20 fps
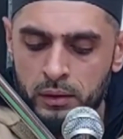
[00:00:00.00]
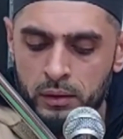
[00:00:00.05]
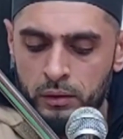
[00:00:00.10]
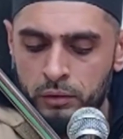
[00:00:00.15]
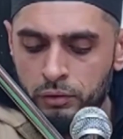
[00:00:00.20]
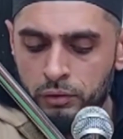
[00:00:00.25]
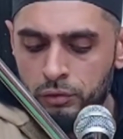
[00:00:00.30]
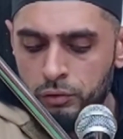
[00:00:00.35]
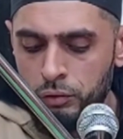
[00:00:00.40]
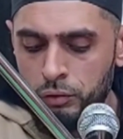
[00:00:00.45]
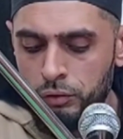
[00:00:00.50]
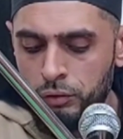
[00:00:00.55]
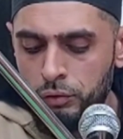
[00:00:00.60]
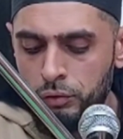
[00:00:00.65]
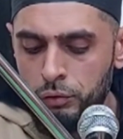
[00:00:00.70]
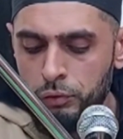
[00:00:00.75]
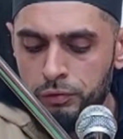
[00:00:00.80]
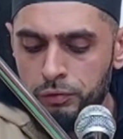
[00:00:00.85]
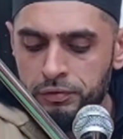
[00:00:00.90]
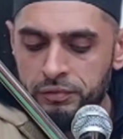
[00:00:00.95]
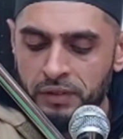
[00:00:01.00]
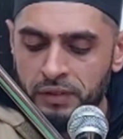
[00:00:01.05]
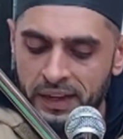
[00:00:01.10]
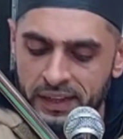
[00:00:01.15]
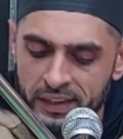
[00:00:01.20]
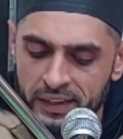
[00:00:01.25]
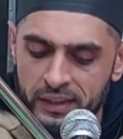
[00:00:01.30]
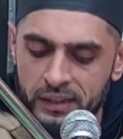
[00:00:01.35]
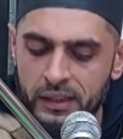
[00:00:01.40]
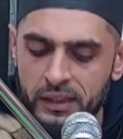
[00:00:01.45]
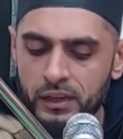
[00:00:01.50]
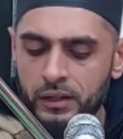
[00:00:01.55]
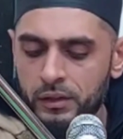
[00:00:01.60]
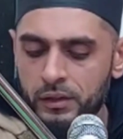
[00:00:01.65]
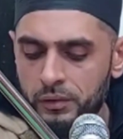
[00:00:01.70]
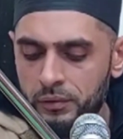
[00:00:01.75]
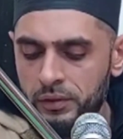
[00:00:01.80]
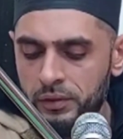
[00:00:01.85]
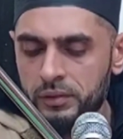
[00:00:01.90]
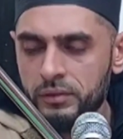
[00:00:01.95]
should you feign
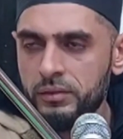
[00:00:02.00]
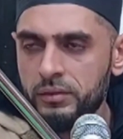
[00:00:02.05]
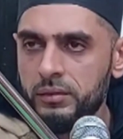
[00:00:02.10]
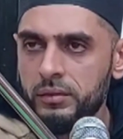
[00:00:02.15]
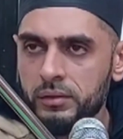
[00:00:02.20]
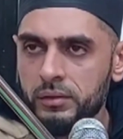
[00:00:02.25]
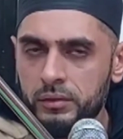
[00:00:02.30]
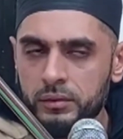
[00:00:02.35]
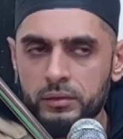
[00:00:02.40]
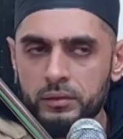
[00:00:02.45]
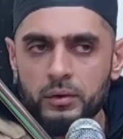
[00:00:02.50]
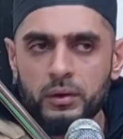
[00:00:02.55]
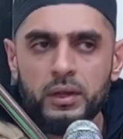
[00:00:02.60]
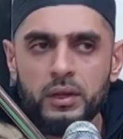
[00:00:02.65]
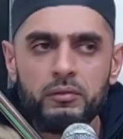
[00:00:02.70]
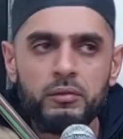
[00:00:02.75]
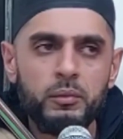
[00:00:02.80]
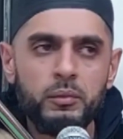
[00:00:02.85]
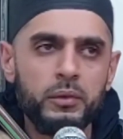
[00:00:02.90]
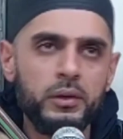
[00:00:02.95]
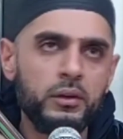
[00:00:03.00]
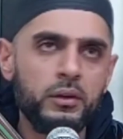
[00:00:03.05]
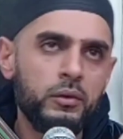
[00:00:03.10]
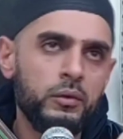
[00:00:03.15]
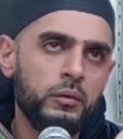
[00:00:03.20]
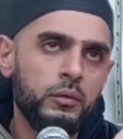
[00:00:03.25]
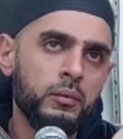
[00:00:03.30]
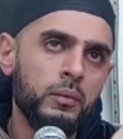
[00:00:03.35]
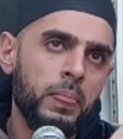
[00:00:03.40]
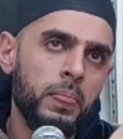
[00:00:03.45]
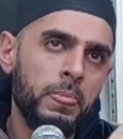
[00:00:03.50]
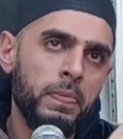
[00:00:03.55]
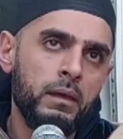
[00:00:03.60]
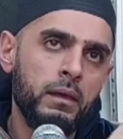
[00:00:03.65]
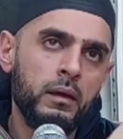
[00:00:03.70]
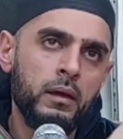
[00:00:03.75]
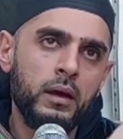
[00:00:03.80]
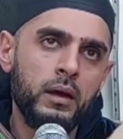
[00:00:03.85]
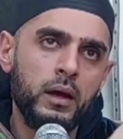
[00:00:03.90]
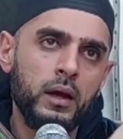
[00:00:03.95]
ignorance. So even when you,
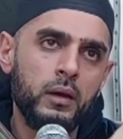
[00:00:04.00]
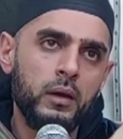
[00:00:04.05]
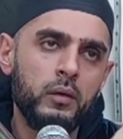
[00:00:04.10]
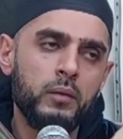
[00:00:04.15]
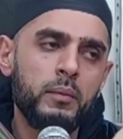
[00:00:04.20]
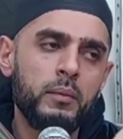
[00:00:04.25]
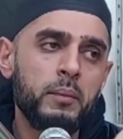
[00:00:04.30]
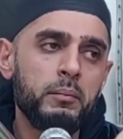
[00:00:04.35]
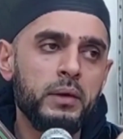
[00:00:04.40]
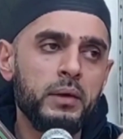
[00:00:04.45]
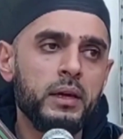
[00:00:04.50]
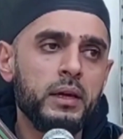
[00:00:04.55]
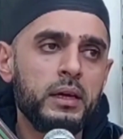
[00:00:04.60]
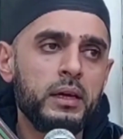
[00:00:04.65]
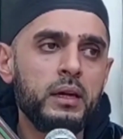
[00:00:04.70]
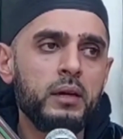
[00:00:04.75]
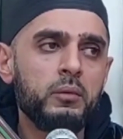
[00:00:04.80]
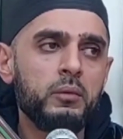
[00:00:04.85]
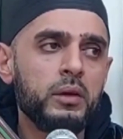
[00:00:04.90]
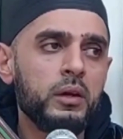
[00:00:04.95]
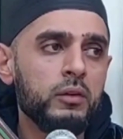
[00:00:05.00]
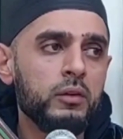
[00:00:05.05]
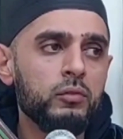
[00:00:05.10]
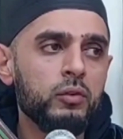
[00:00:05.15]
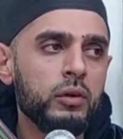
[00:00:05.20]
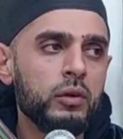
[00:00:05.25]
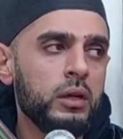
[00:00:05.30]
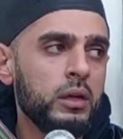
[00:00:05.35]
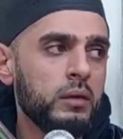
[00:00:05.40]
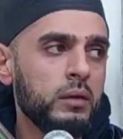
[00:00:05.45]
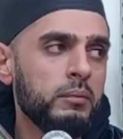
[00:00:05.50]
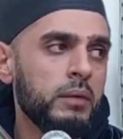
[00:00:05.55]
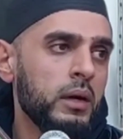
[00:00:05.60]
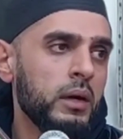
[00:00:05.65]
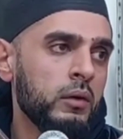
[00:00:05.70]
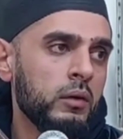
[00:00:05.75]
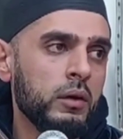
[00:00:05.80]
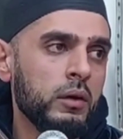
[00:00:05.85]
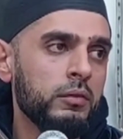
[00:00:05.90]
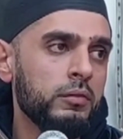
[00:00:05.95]
and remember here we're not talking
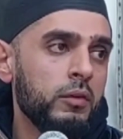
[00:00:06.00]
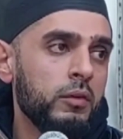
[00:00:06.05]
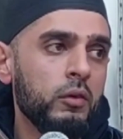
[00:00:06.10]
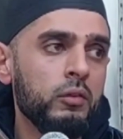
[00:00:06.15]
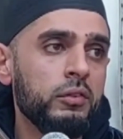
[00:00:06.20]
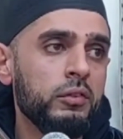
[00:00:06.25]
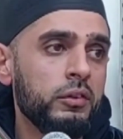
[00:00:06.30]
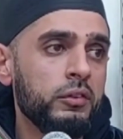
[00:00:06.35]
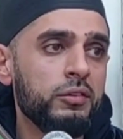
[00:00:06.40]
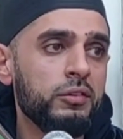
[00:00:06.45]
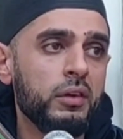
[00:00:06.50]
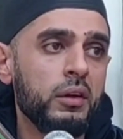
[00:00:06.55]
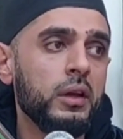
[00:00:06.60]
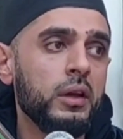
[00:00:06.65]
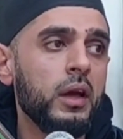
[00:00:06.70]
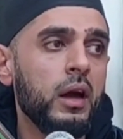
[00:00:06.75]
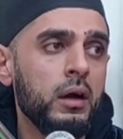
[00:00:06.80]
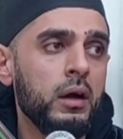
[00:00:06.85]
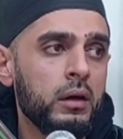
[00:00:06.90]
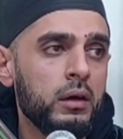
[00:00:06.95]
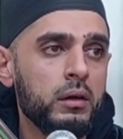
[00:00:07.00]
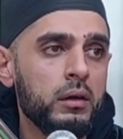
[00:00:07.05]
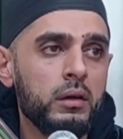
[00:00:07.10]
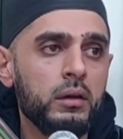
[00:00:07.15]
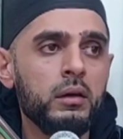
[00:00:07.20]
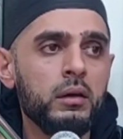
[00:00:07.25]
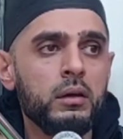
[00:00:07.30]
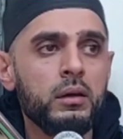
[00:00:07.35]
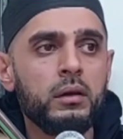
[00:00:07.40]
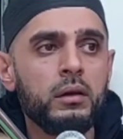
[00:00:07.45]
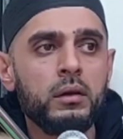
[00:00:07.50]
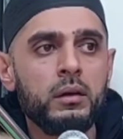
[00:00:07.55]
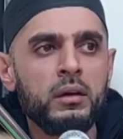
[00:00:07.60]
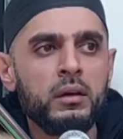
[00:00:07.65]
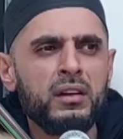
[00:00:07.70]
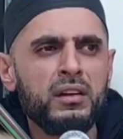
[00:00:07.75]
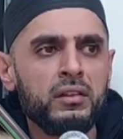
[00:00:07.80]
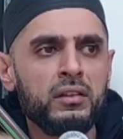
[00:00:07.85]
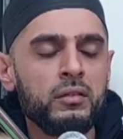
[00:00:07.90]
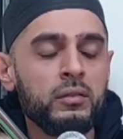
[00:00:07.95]
about a fault in Sharia.
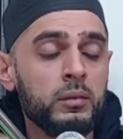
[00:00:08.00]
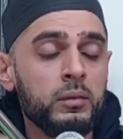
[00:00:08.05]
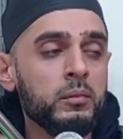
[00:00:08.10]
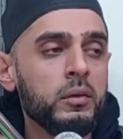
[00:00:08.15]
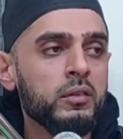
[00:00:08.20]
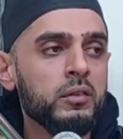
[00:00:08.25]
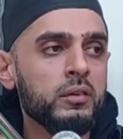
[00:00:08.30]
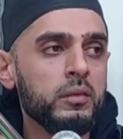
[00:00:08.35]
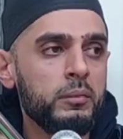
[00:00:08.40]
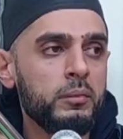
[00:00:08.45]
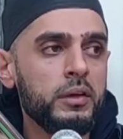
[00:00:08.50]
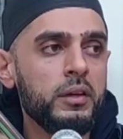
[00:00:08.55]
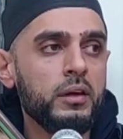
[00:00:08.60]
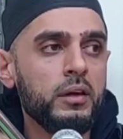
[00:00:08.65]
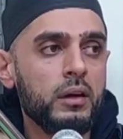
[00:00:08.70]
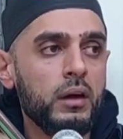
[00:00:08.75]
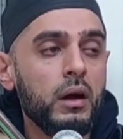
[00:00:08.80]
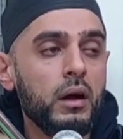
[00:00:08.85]
Someone's committing a